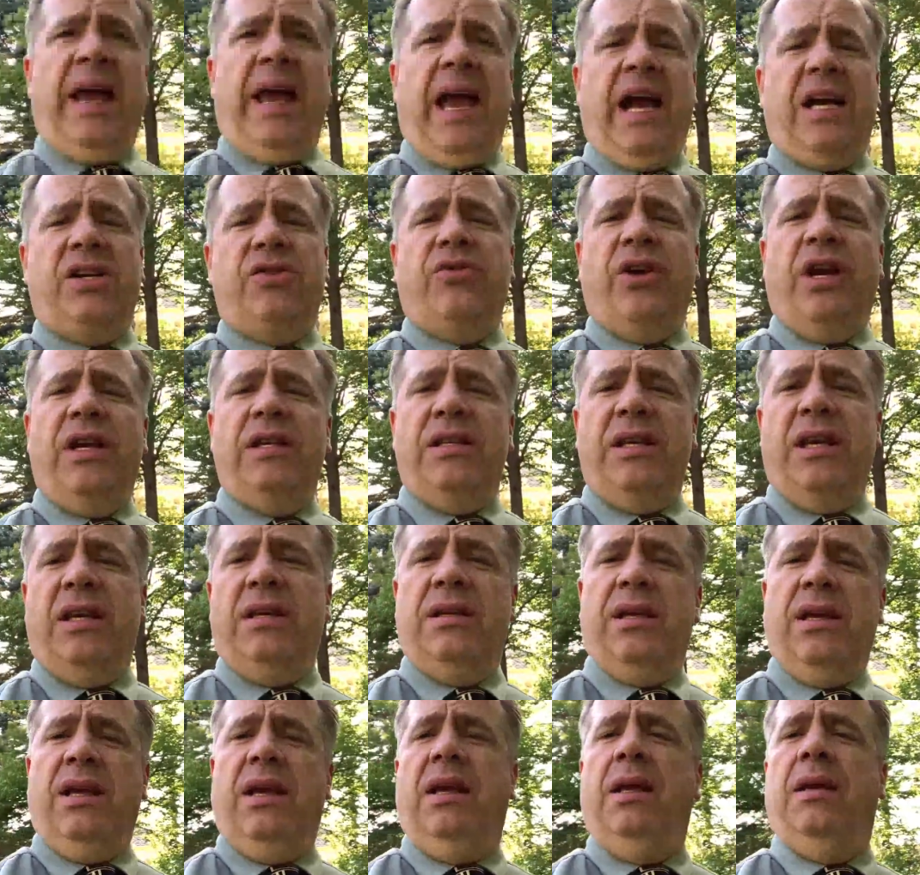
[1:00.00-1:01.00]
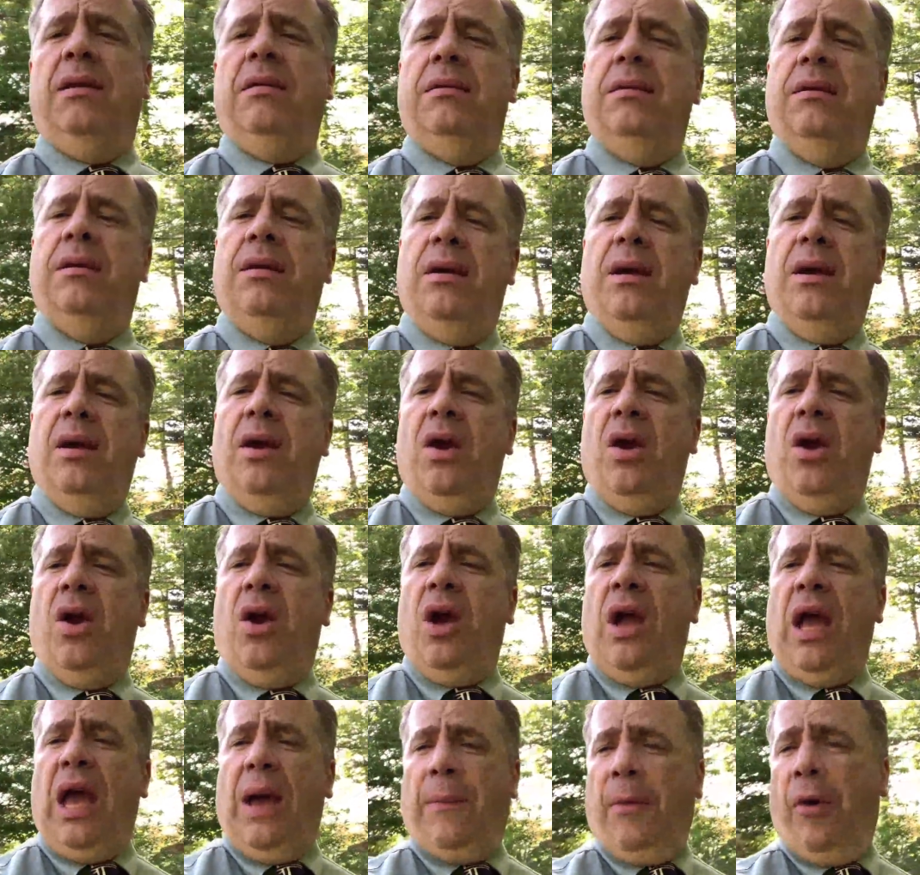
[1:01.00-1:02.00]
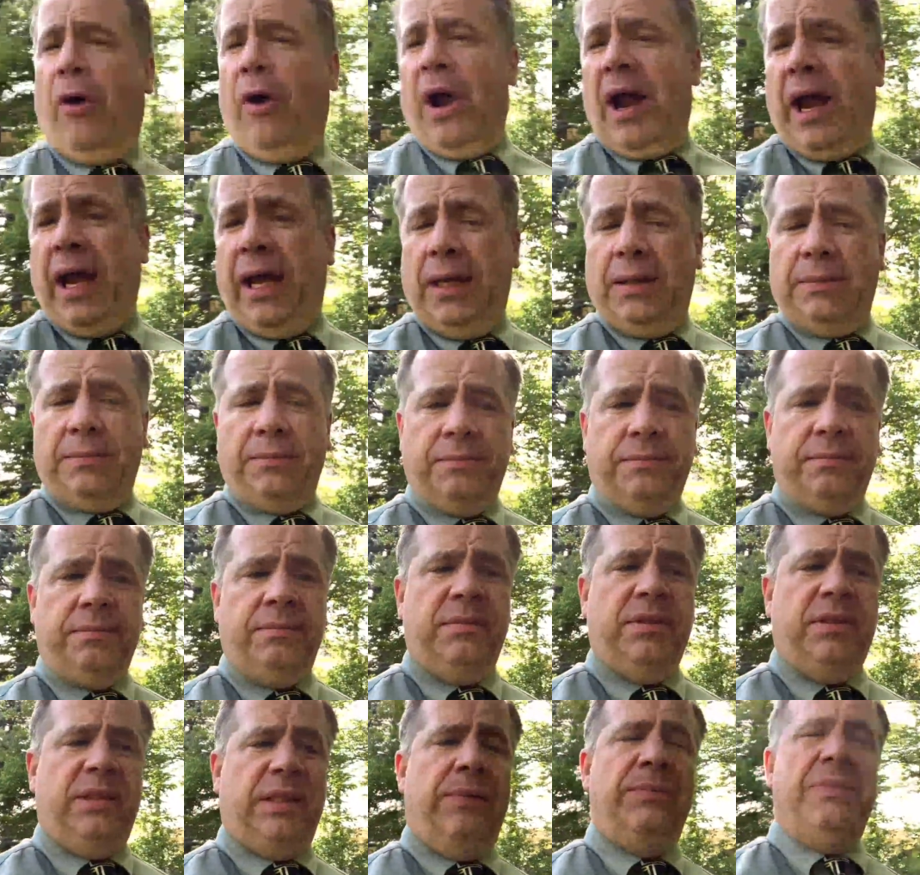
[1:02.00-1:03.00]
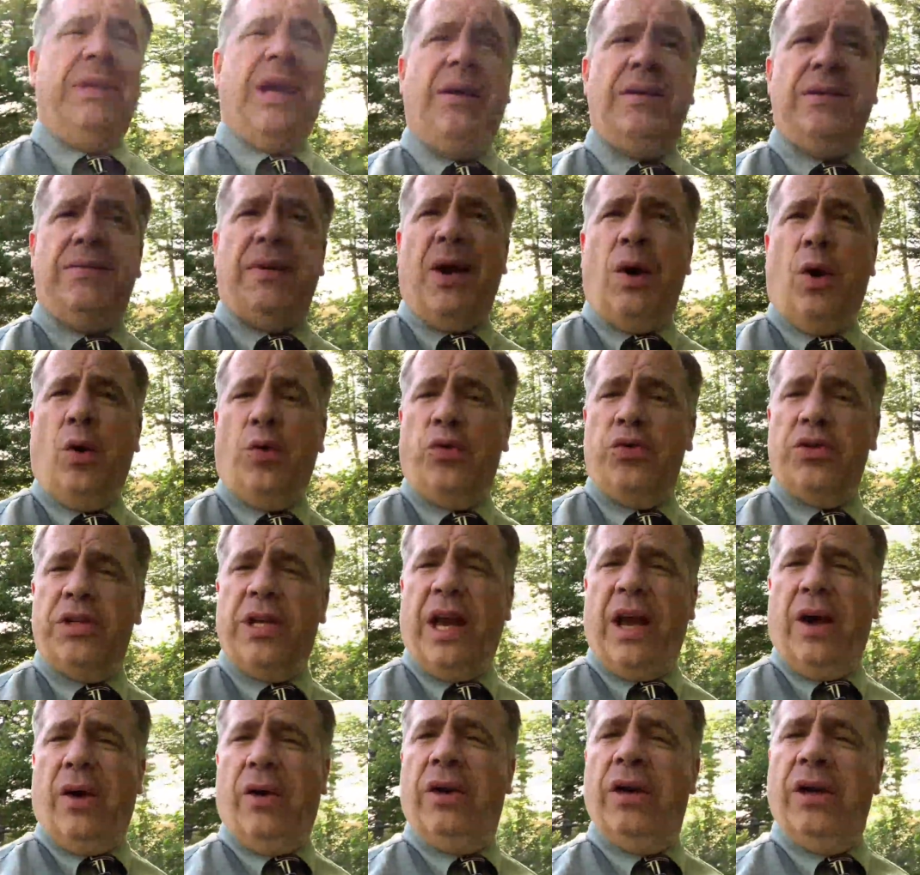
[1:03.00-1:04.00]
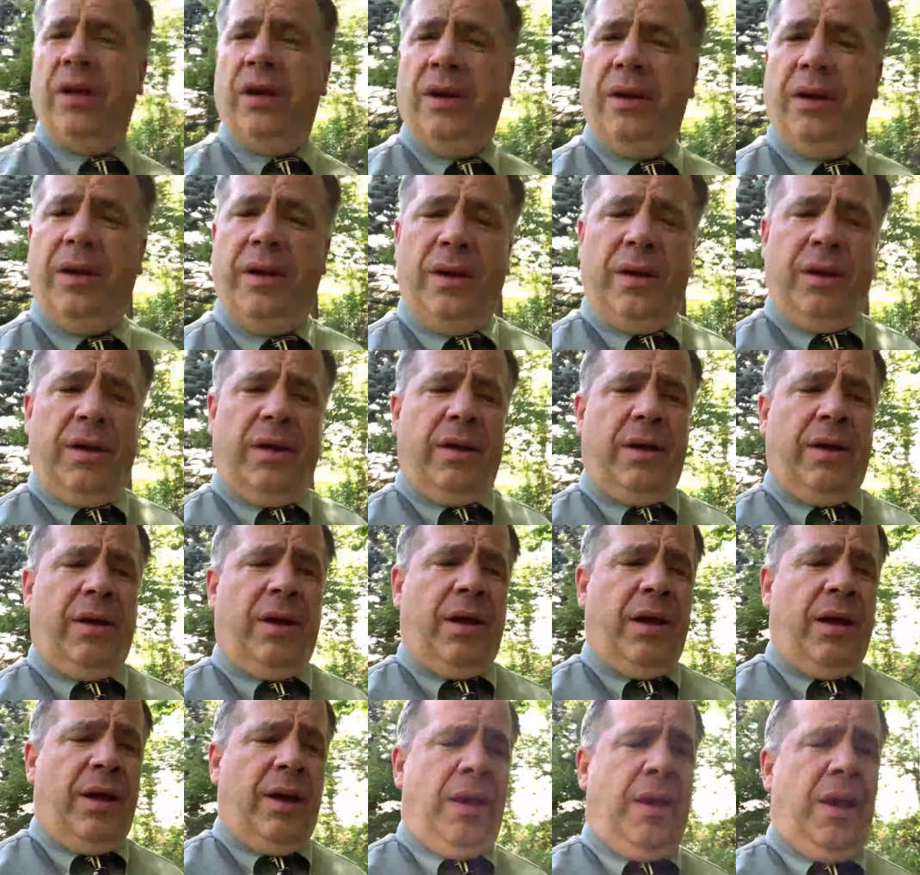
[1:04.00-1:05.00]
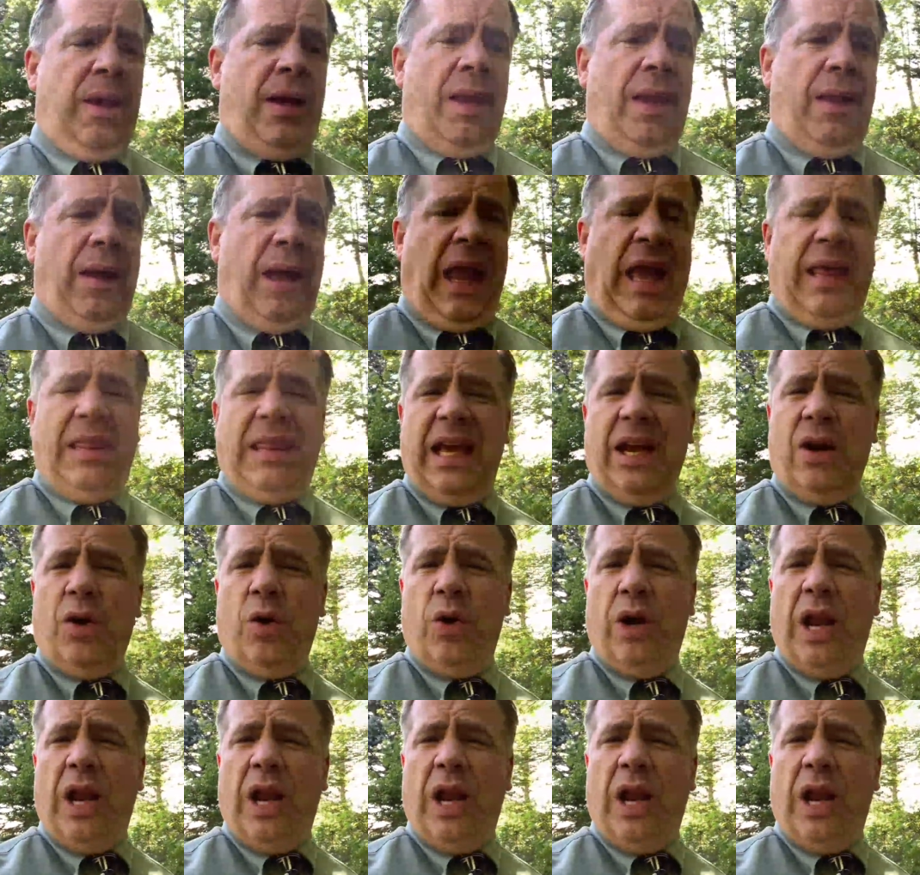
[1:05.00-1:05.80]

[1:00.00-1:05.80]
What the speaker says: x-ray, CT, MRI, sometimes by ultrasound. And they don't